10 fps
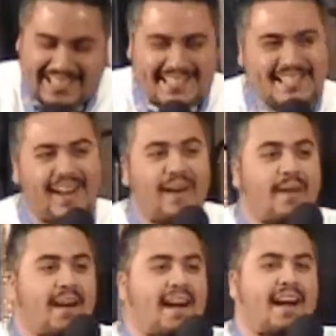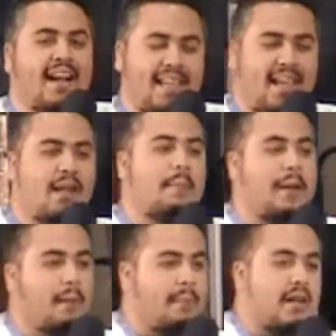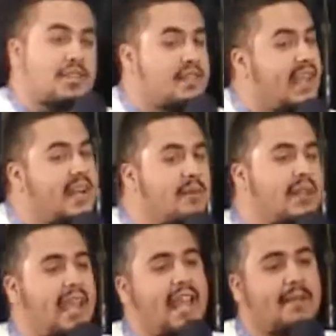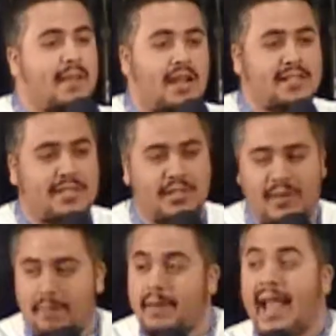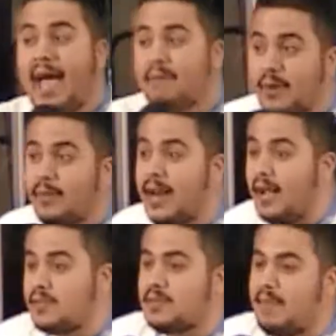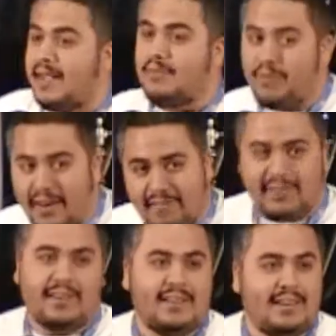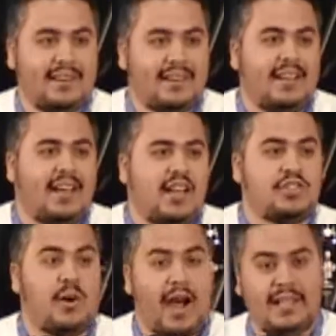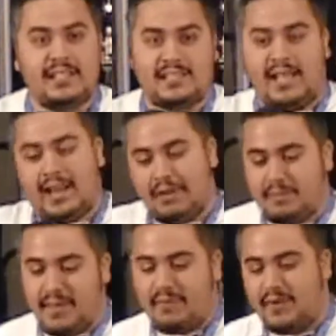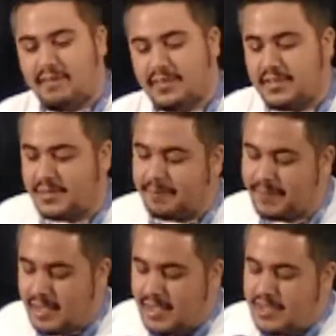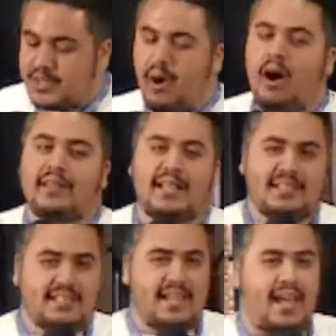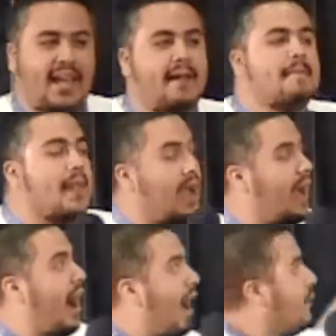So, again, peer pressure. They didn't really egg me on to do it, but everyone else was making fun of her. So I decided I was making fun of her too. So all that to say, I